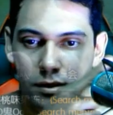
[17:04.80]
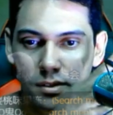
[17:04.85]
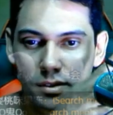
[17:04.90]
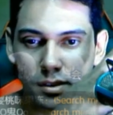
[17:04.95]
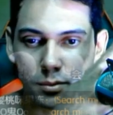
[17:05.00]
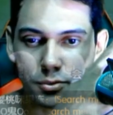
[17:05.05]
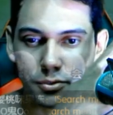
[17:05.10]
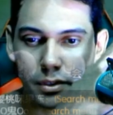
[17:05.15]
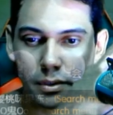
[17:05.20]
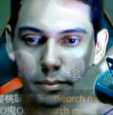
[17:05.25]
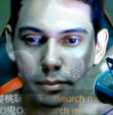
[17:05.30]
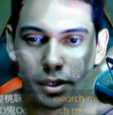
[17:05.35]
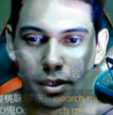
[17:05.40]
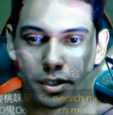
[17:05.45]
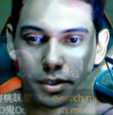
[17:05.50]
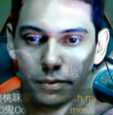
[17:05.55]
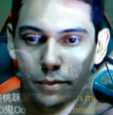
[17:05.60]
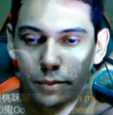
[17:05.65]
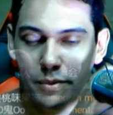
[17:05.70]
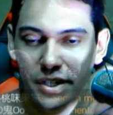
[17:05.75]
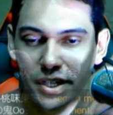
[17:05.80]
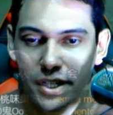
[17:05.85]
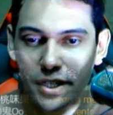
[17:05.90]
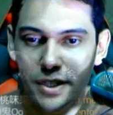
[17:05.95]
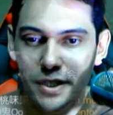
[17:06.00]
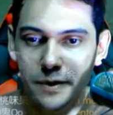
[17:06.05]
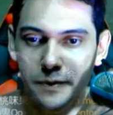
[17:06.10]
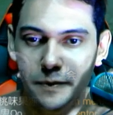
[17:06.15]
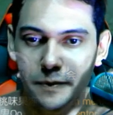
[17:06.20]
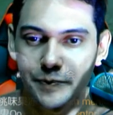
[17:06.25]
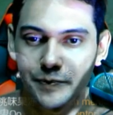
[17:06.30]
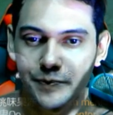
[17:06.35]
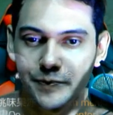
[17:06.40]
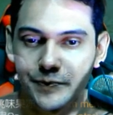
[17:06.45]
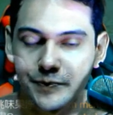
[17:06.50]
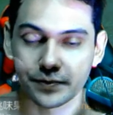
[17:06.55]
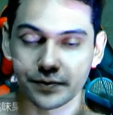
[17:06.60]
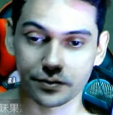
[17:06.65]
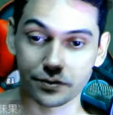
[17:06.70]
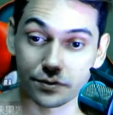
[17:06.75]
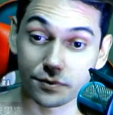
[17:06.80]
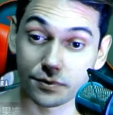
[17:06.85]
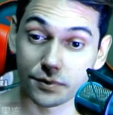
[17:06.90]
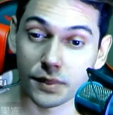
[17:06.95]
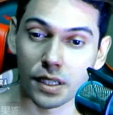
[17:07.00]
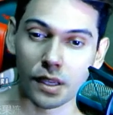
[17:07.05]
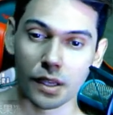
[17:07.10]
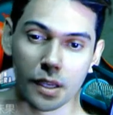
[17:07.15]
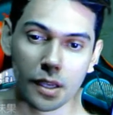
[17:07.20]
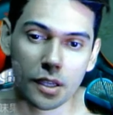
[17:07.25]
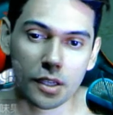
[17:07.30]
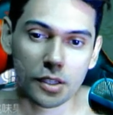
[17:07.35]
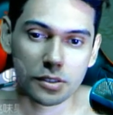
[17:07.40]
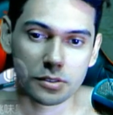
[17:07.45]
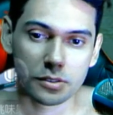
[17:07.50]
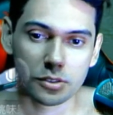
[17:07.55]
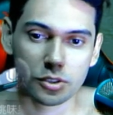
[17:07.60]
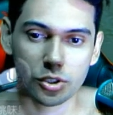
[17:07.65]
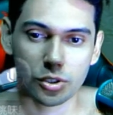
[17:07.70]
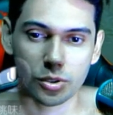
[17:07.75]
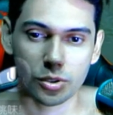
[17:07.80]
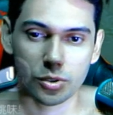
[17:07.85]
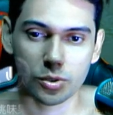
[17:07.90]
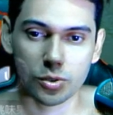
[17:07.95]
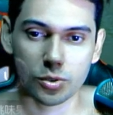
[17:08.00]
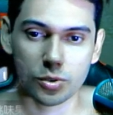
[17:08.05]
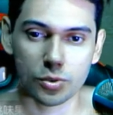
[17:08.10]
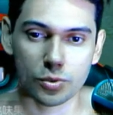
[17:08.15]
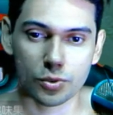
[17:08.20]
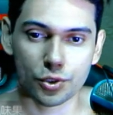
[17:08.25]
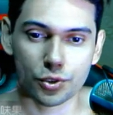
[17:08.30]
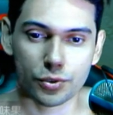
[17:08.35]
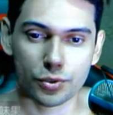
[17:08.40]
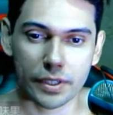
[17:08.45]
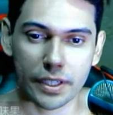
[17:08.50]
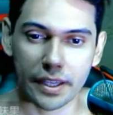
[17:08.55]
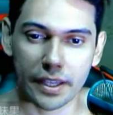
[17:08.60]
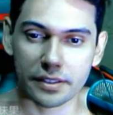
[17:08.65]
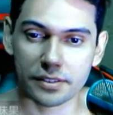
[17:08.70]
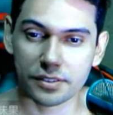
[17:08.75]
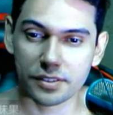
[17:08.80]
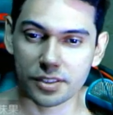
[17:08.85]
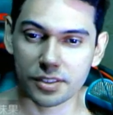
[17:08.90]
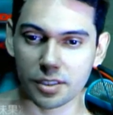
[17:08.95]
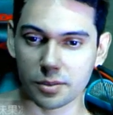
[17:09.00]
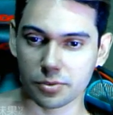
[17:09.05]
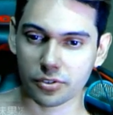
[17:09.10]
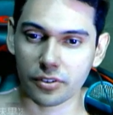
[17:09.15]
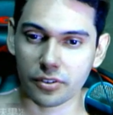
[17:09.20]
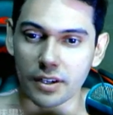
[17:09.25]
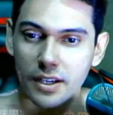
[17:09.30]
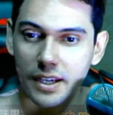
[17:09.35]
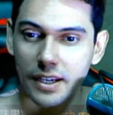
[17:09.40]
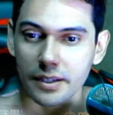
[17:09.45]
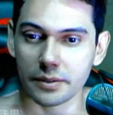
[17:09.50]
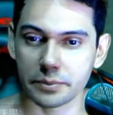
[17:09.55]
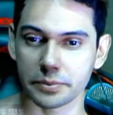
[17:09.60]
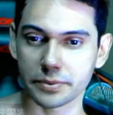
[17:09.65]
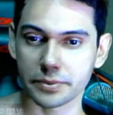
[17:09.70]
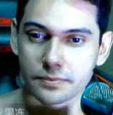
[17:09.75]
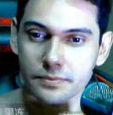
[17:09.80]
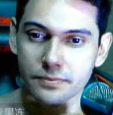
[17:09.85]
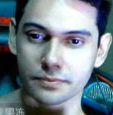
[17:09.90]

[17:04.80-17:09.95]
The subscribe button will be here, so you can subscribe.